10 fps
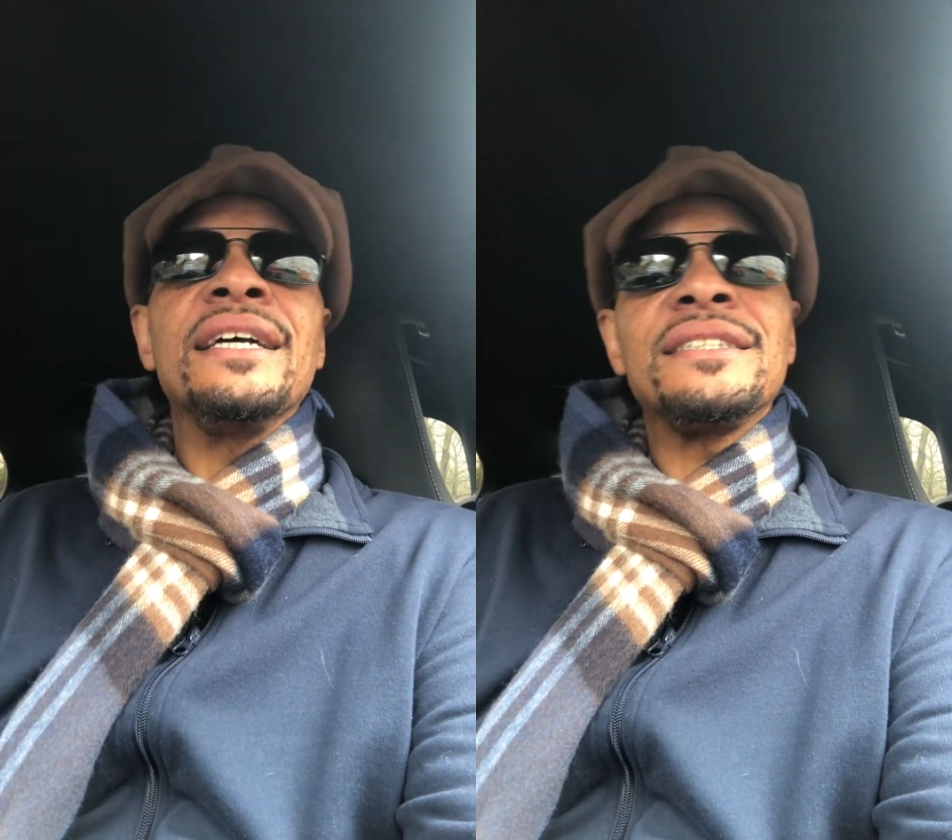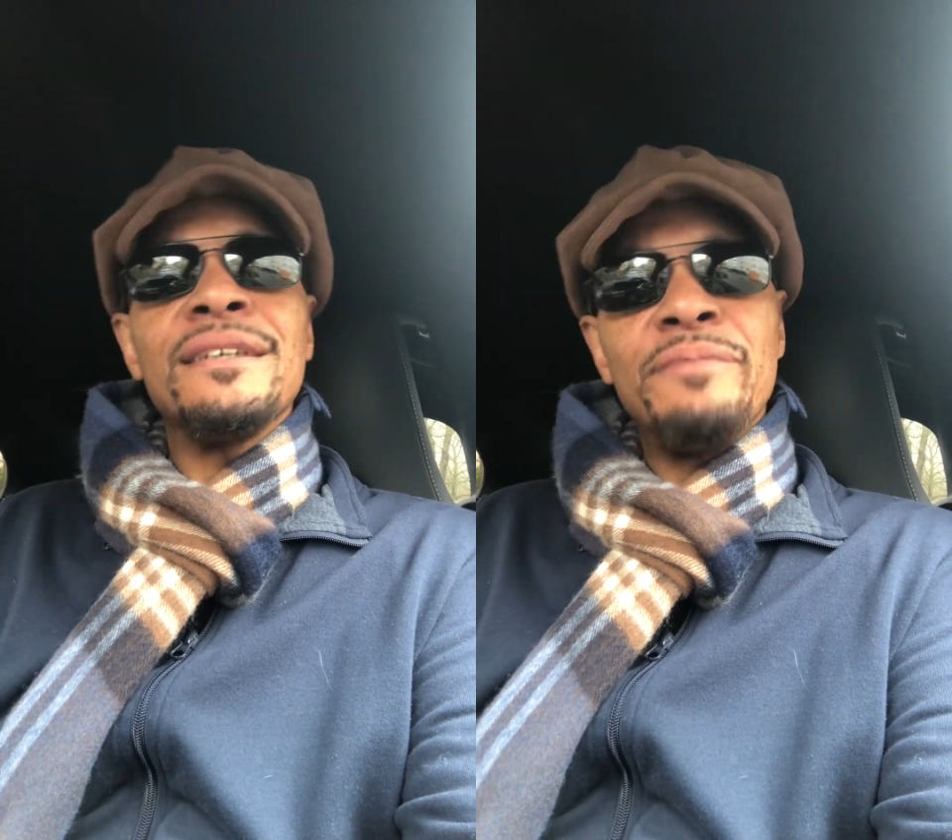
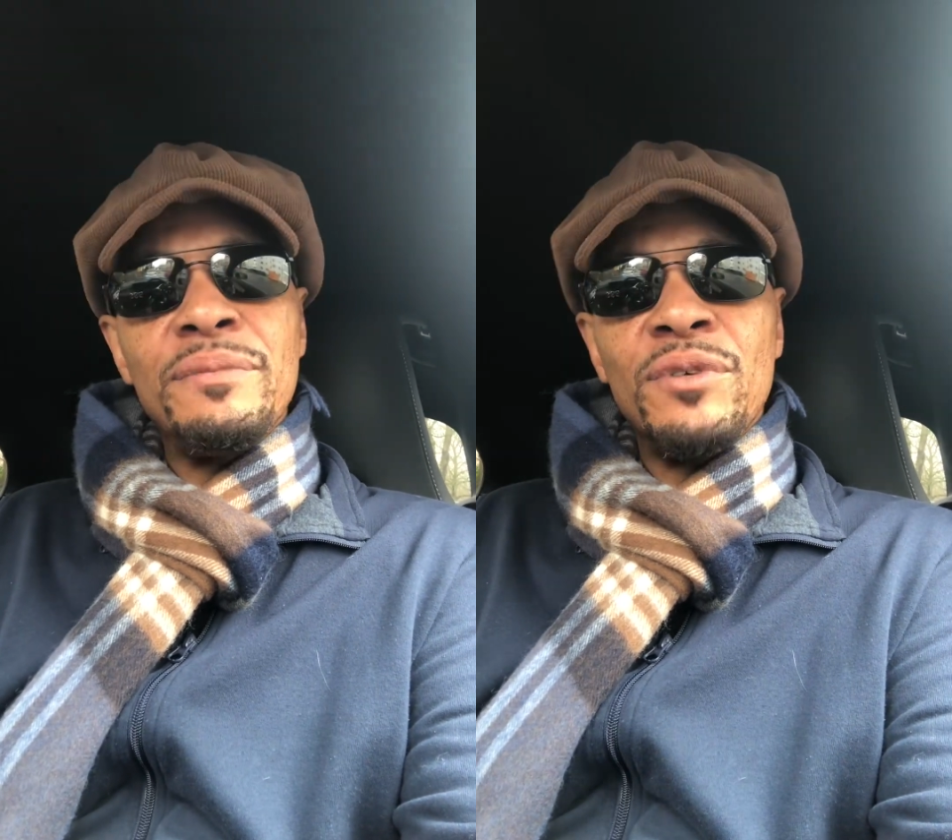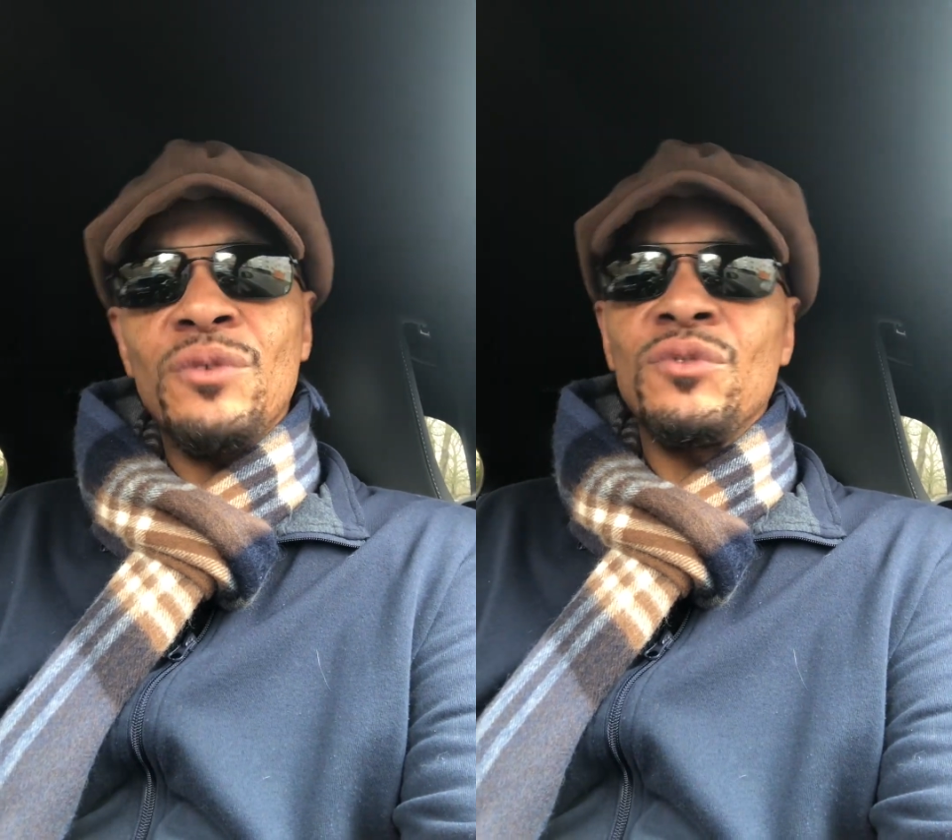and some
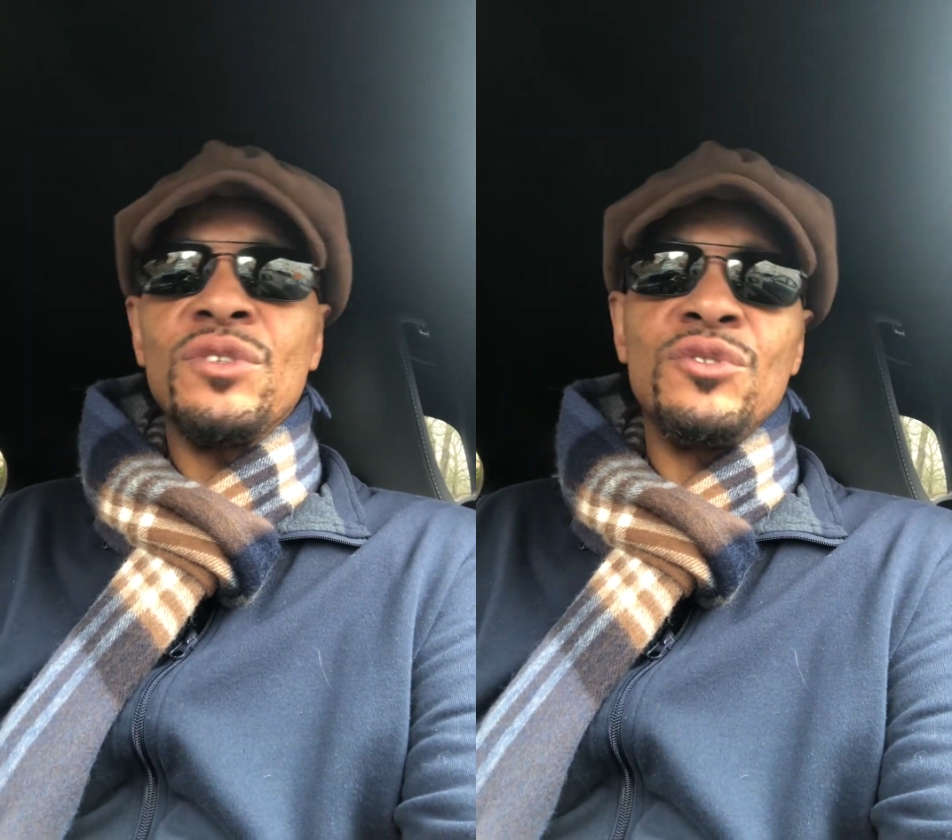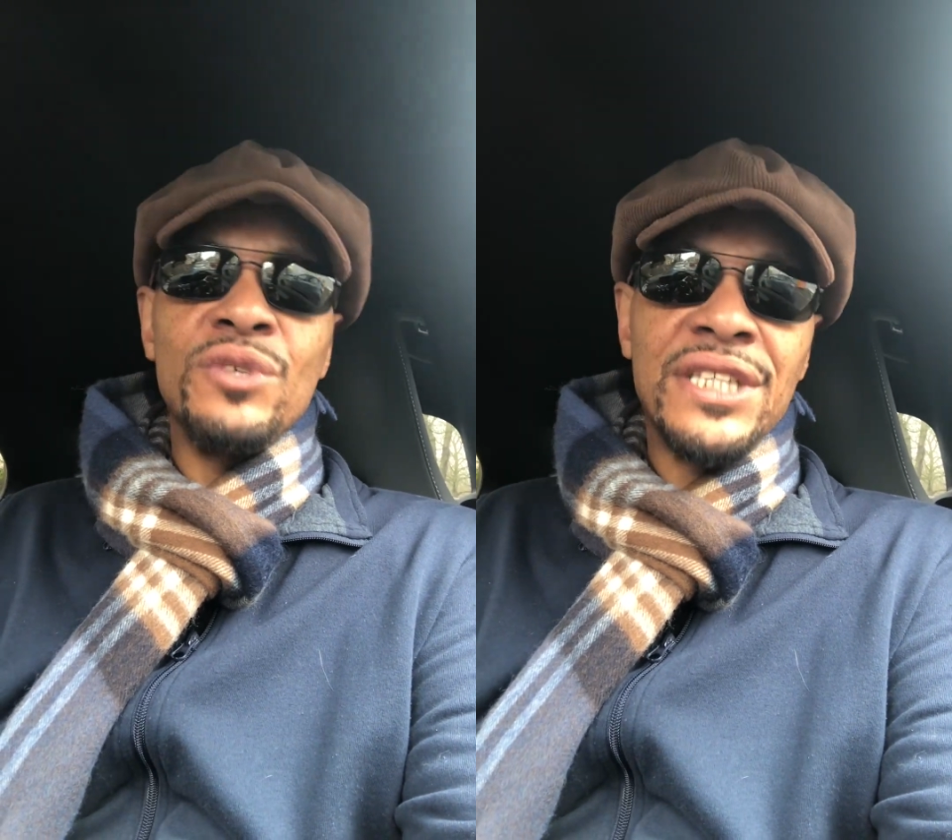people
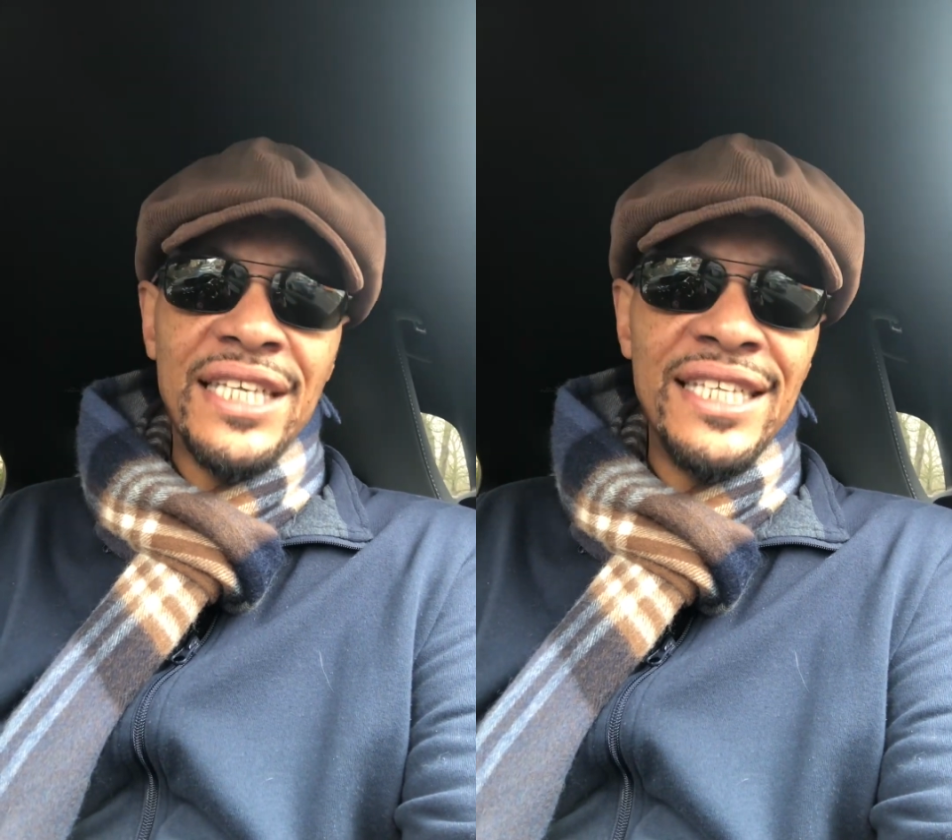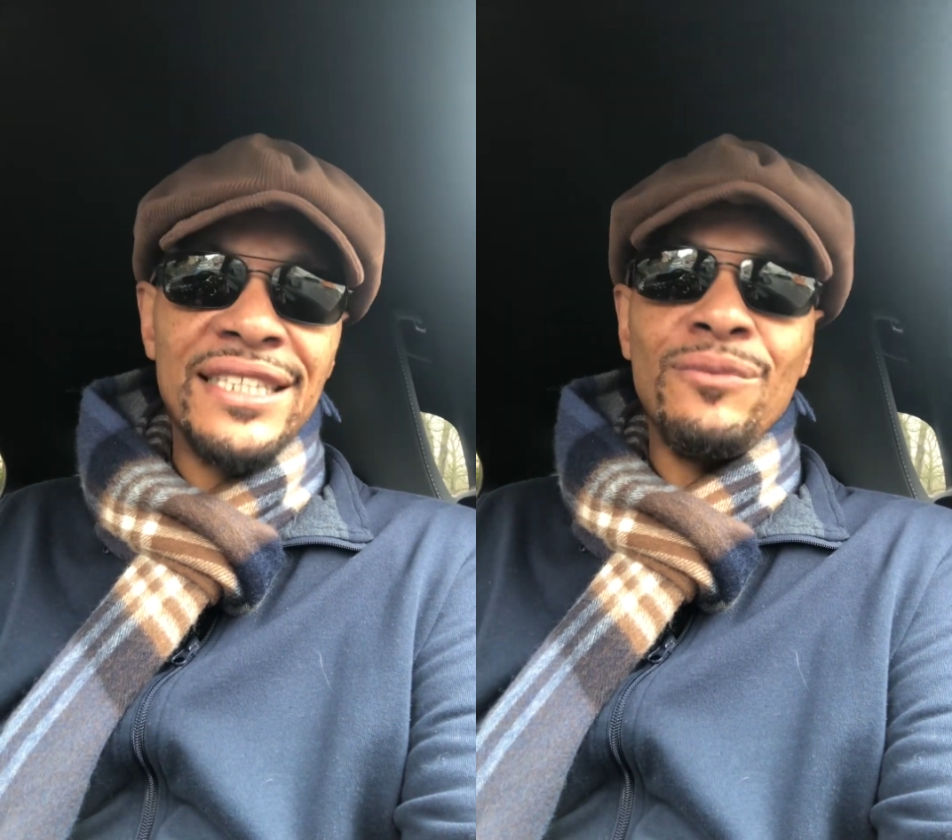do it
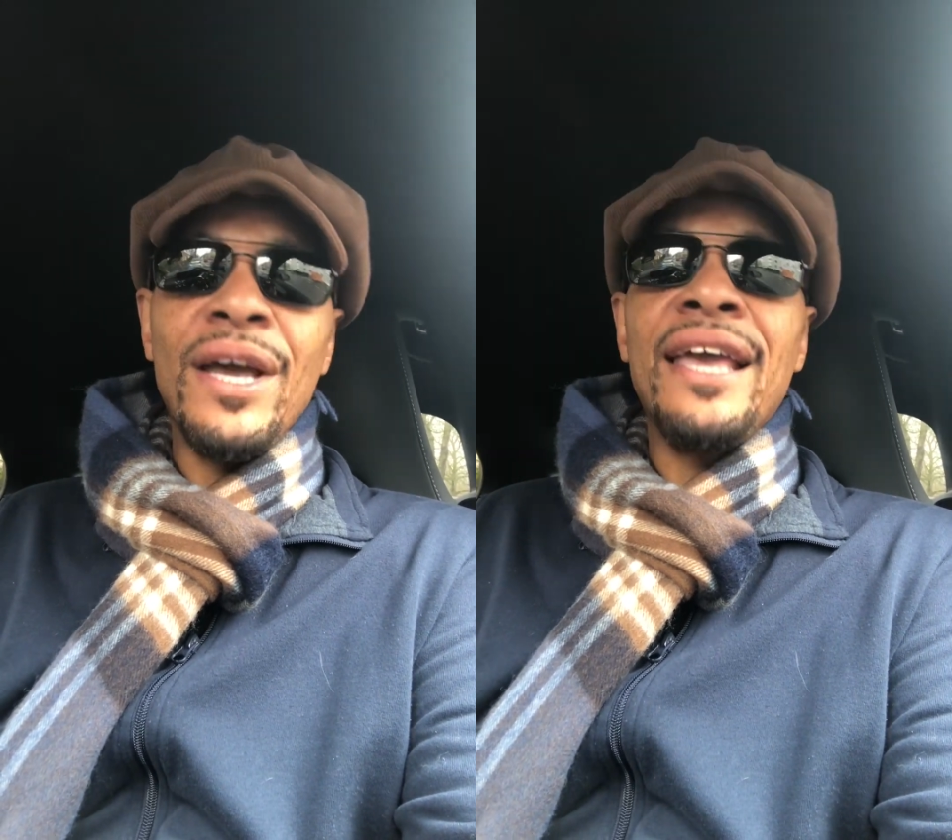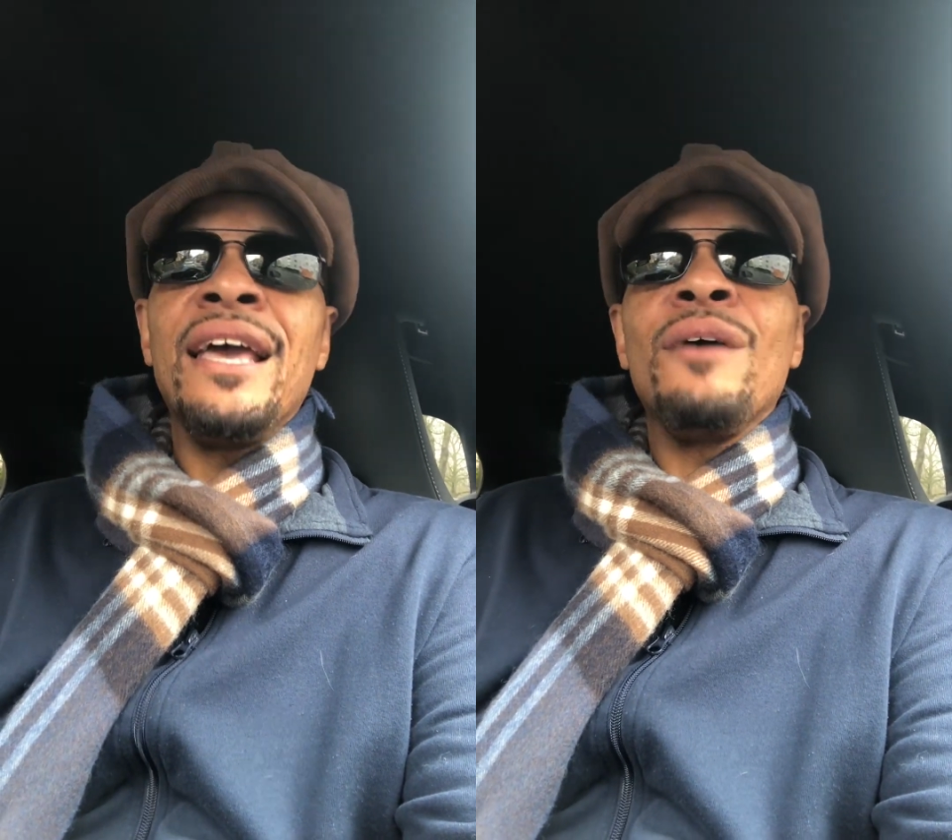the easy
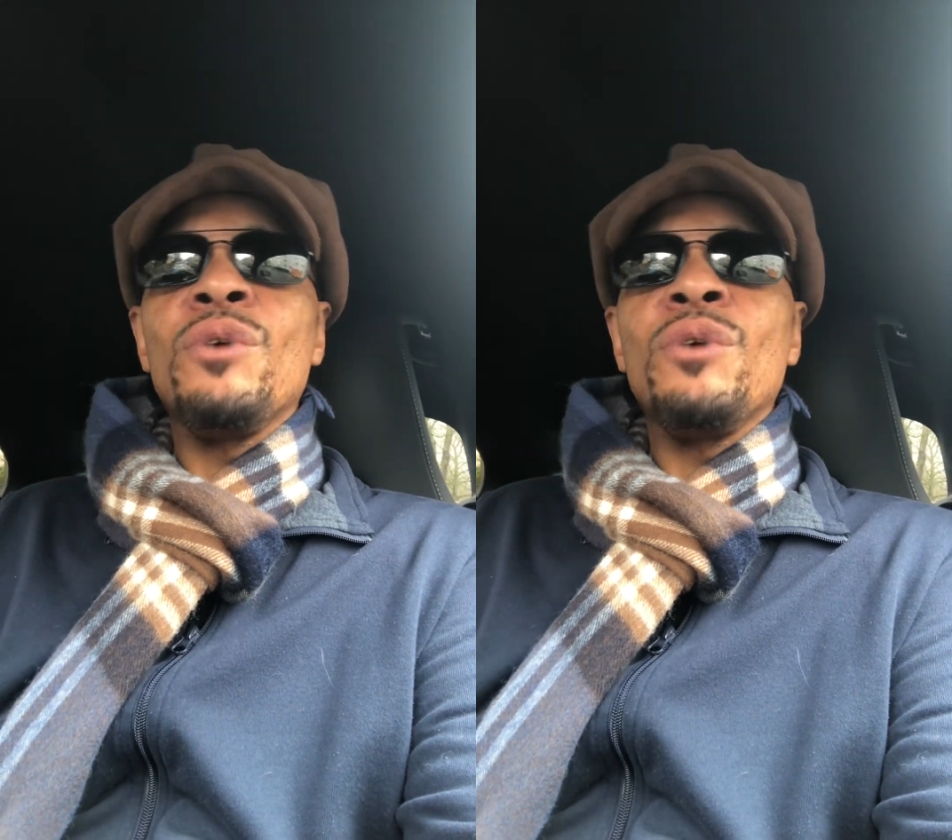way.